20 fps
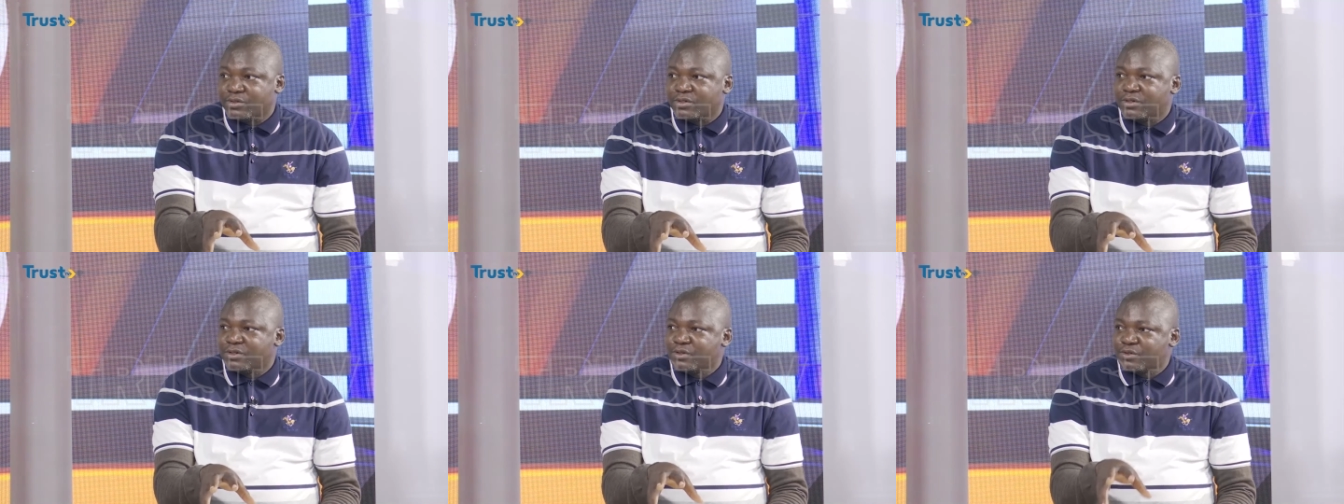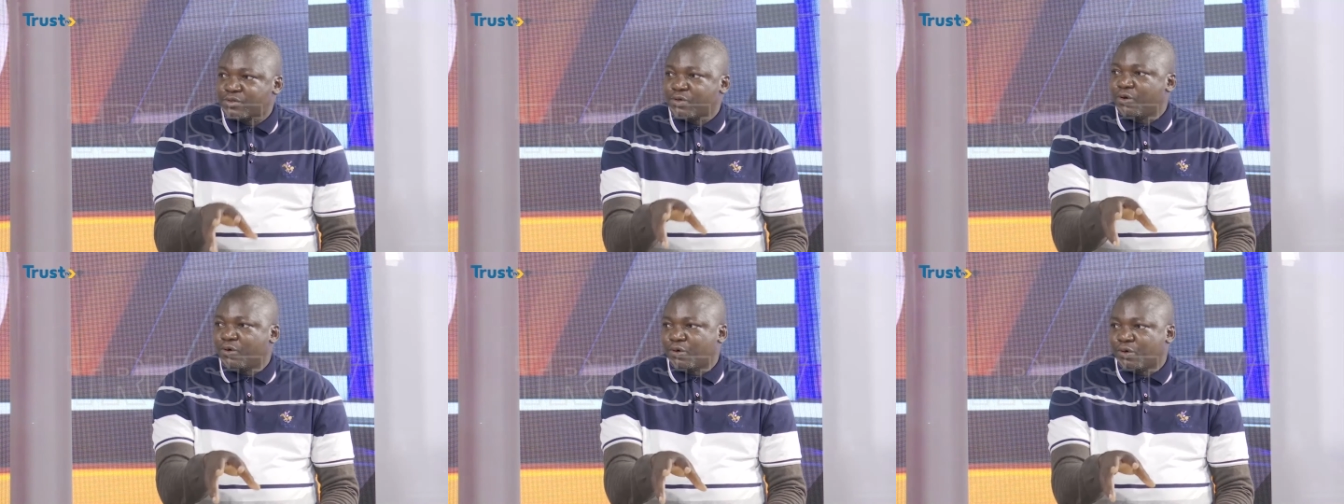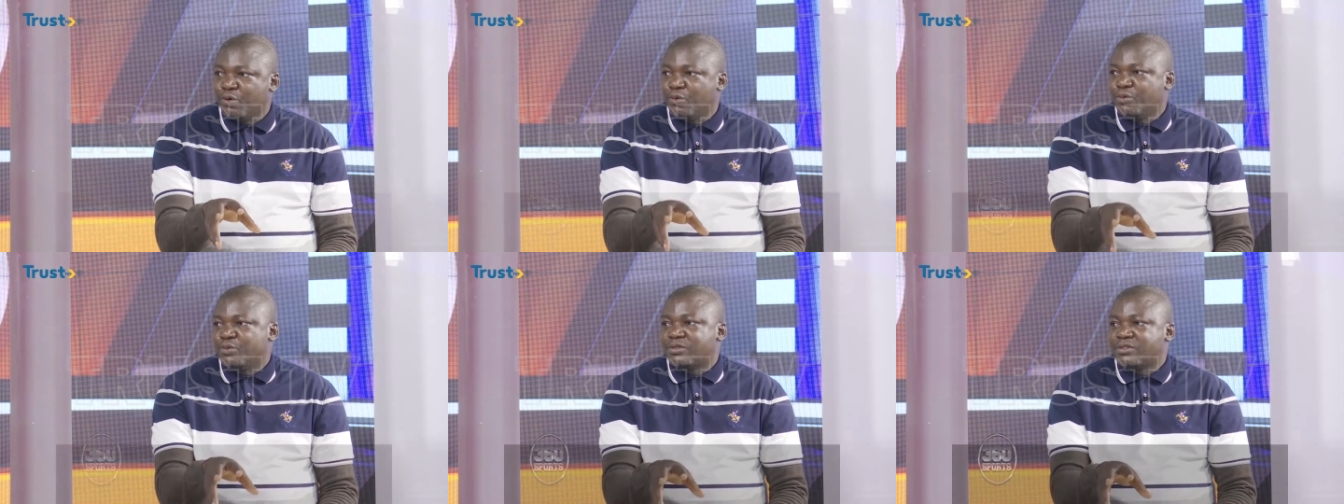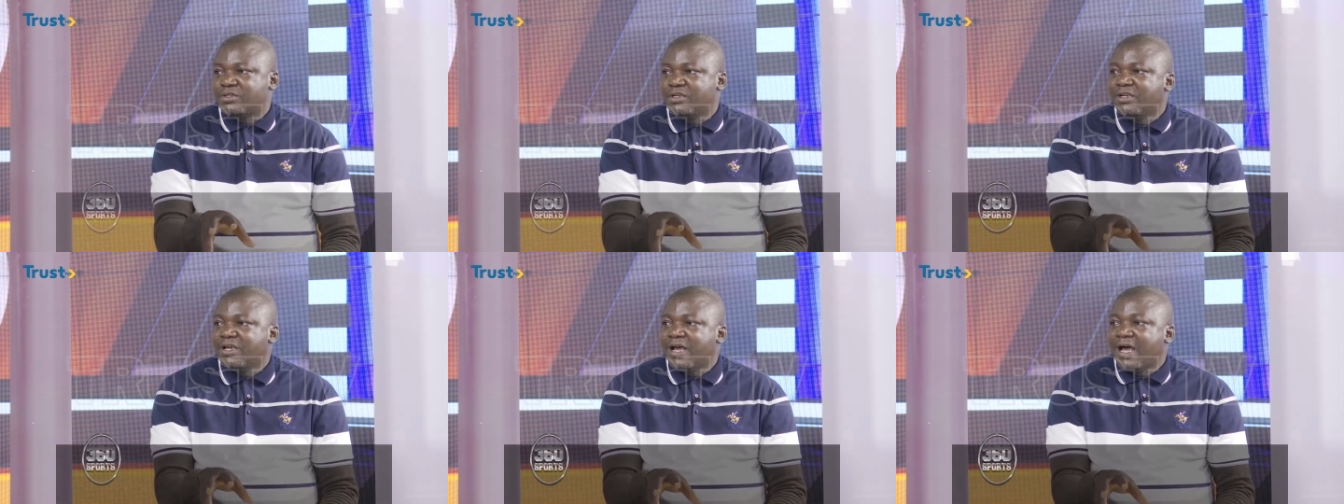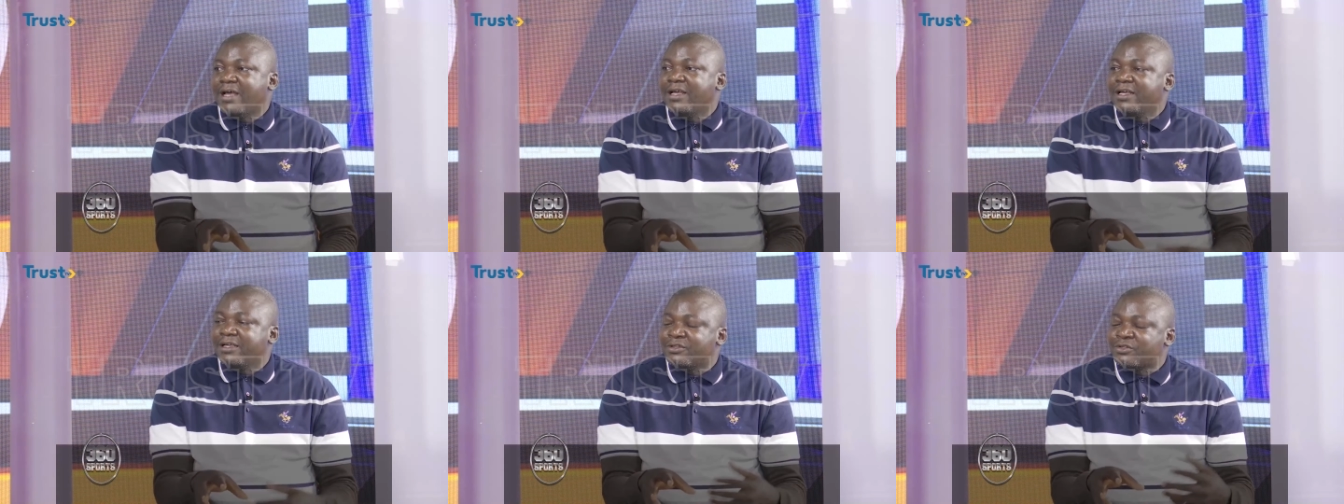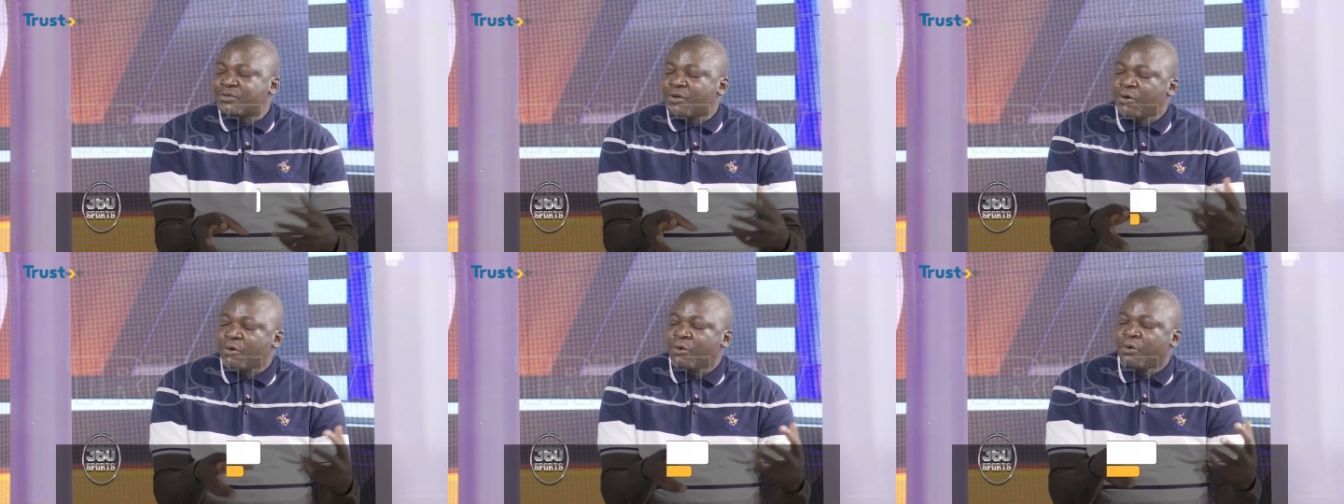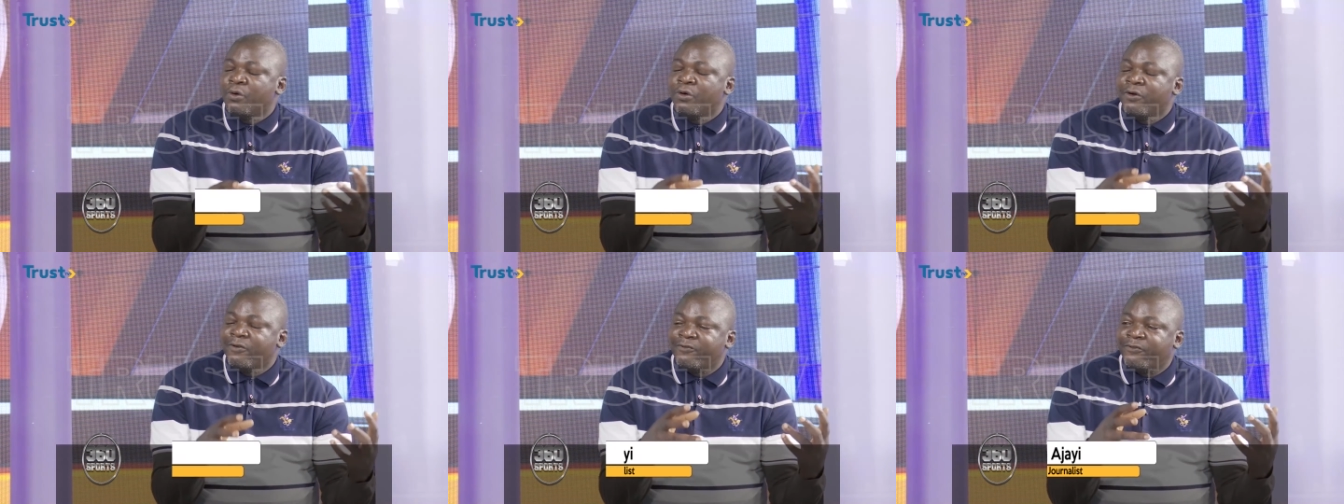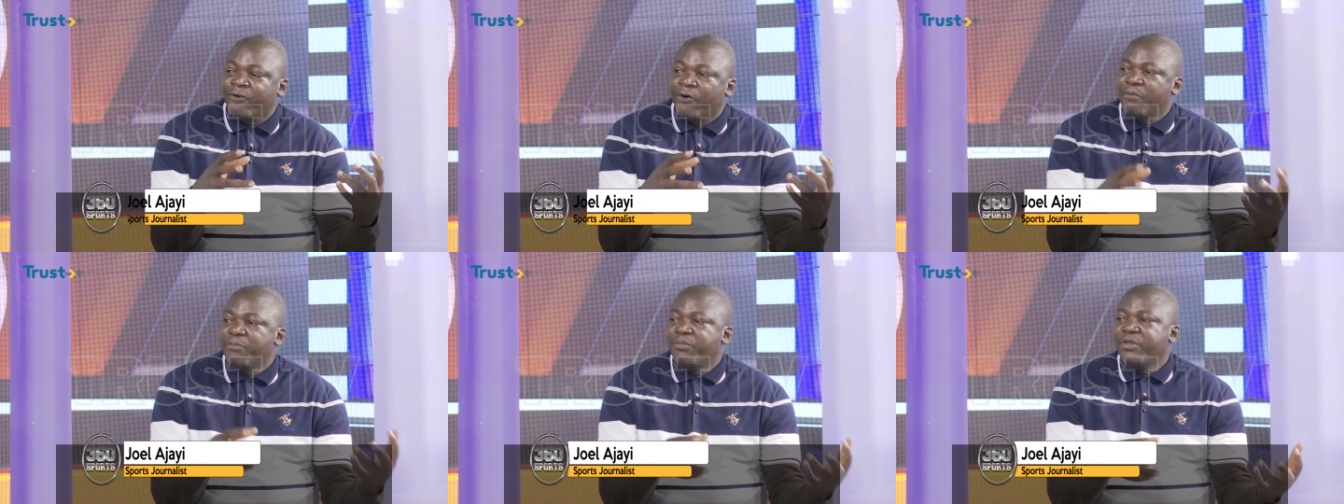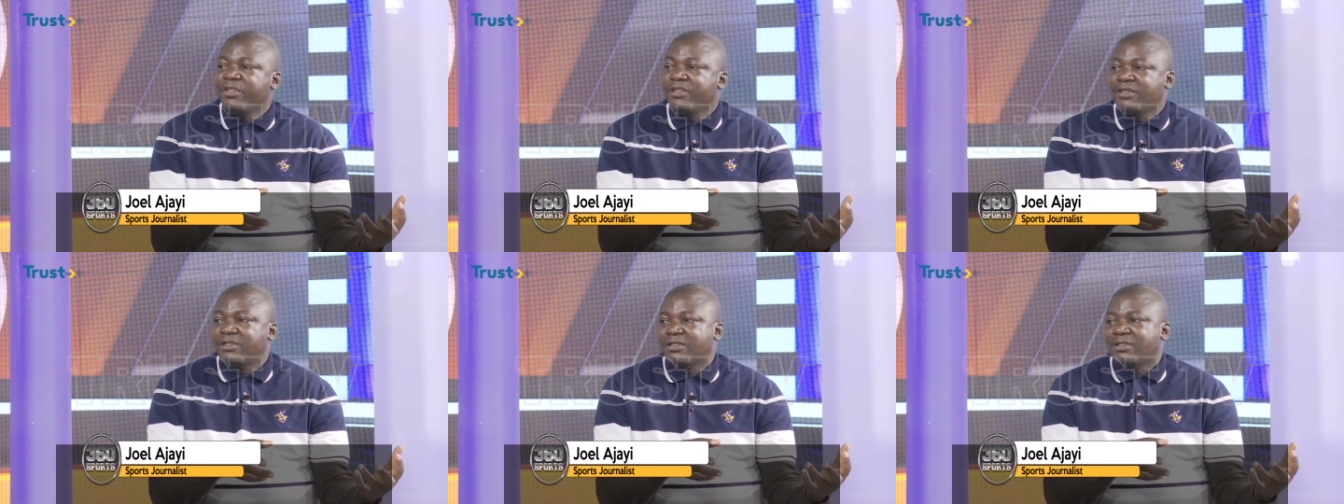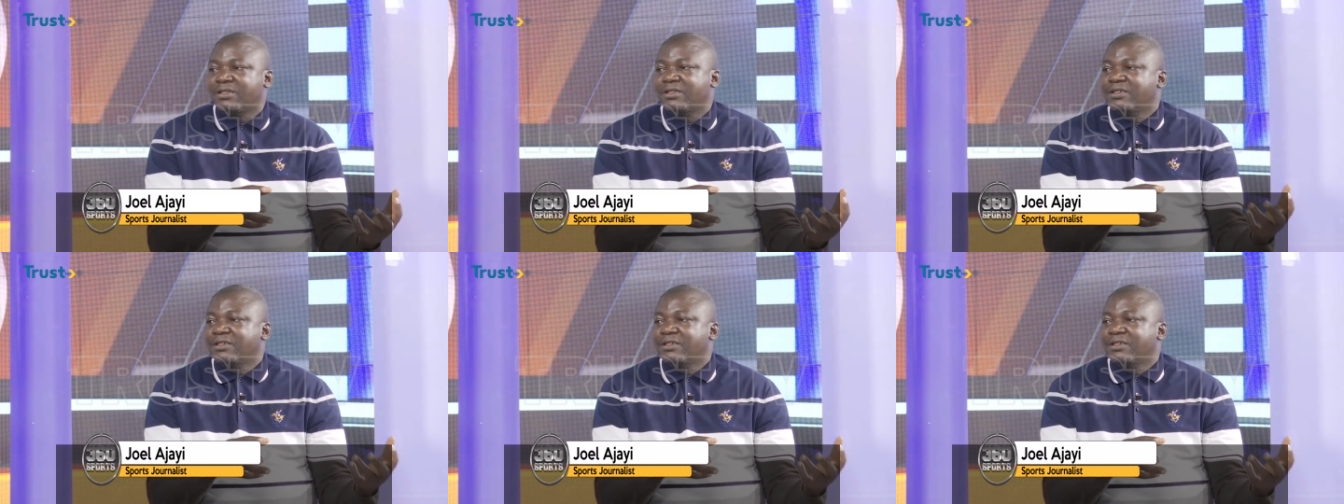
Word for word: Yeah. So for me,